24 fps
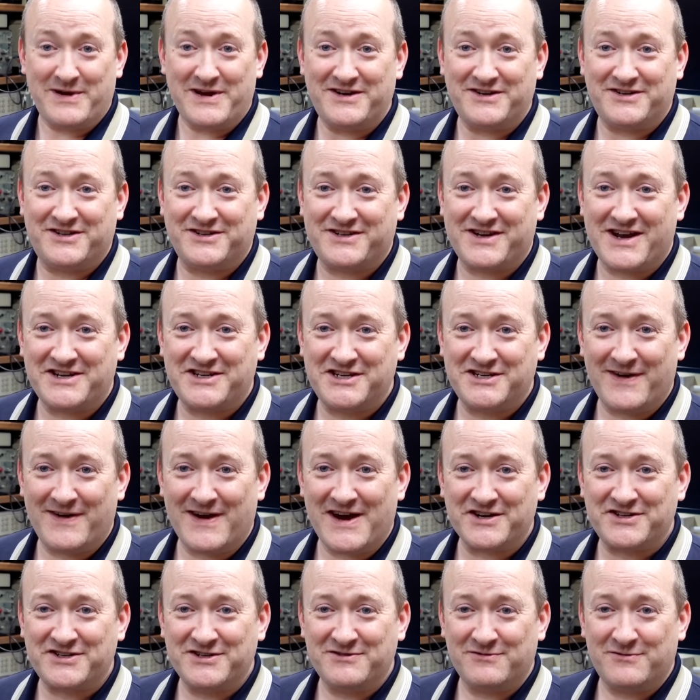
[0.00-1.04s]
beats the
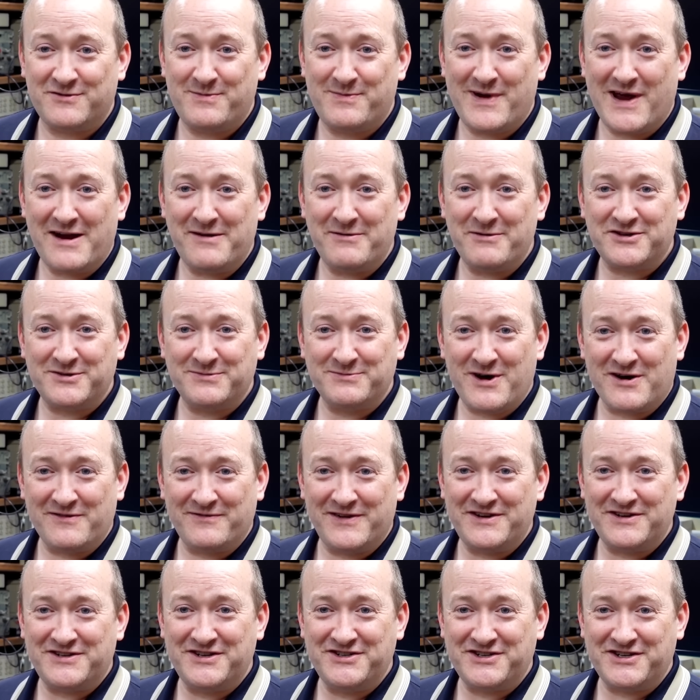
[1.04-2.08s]
satisfaction of repairing some old
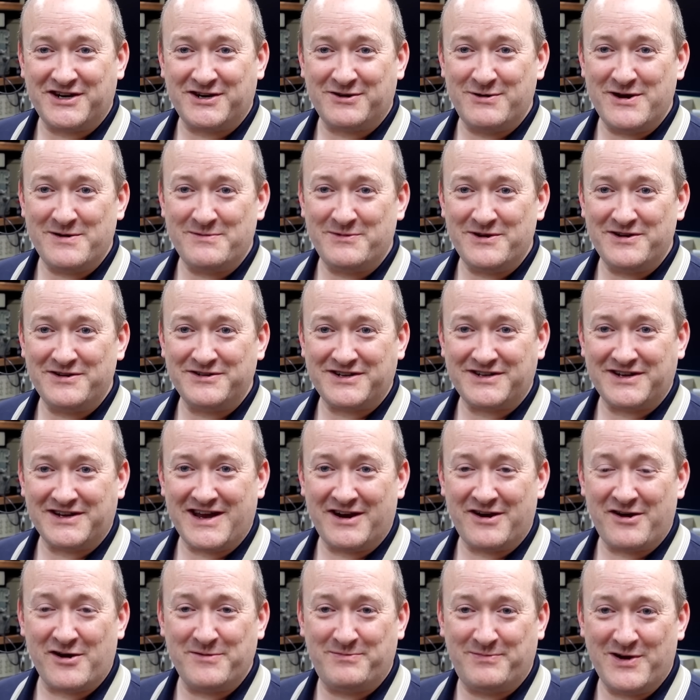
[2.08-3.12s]
vintage equipment,
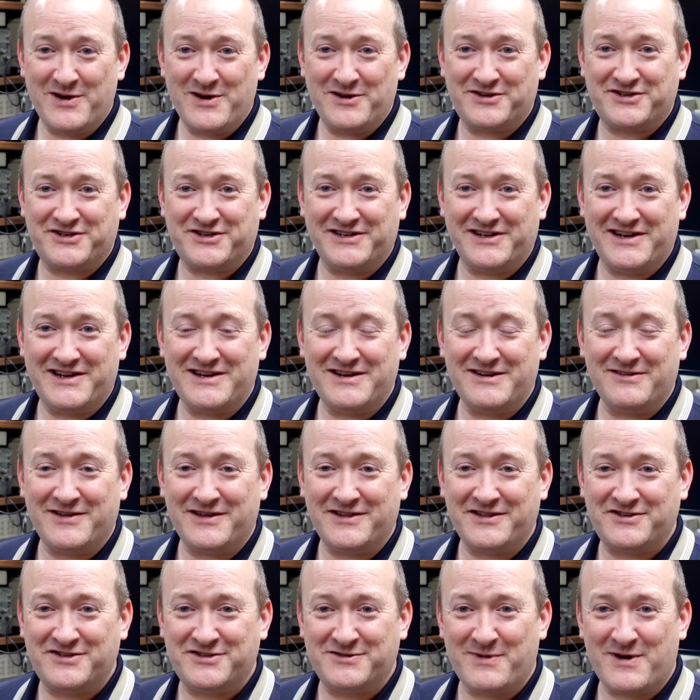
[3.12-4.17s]
and I personally
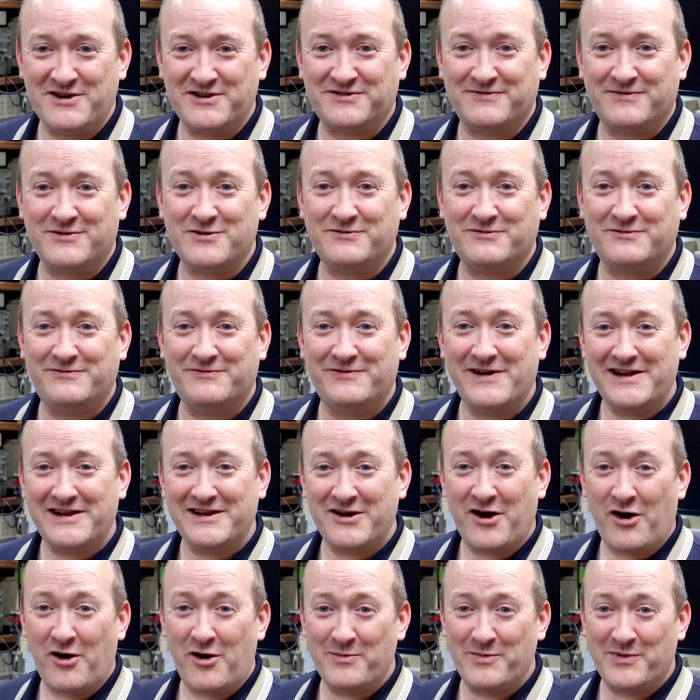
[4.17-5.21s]
think this is the most
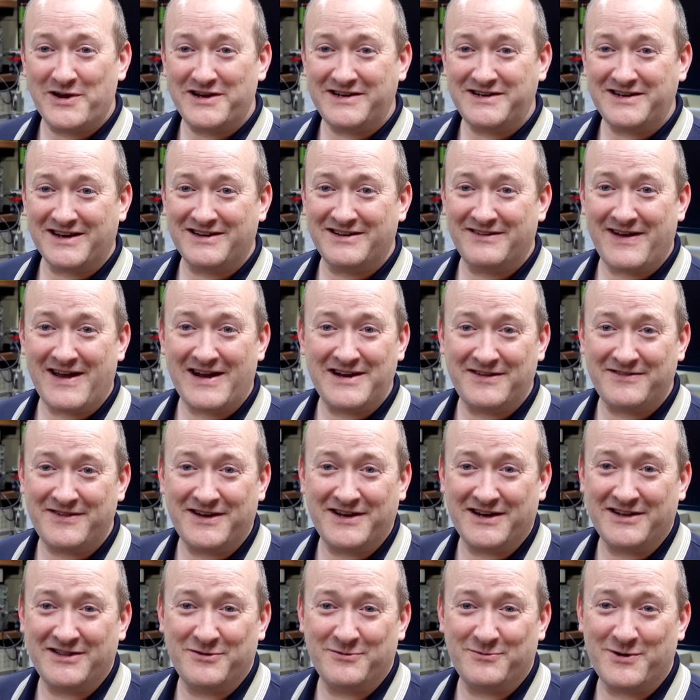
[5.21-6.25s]
fulfilling hobby of
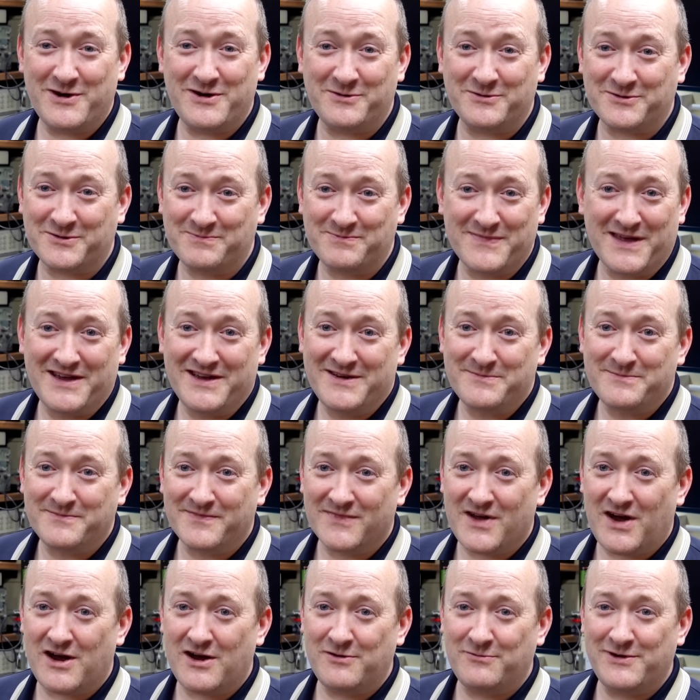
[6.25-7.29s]
anything in the world.
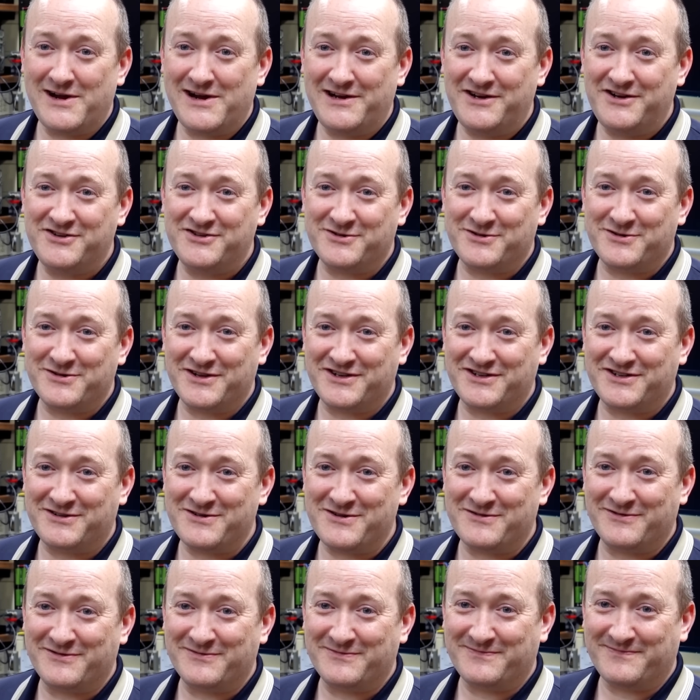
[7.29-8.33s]
I really enjoy this
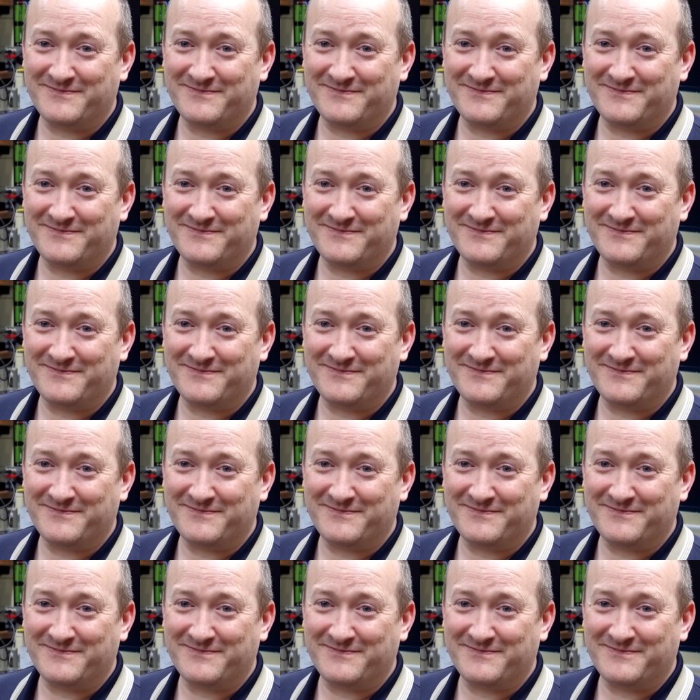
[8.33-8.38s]
stuff.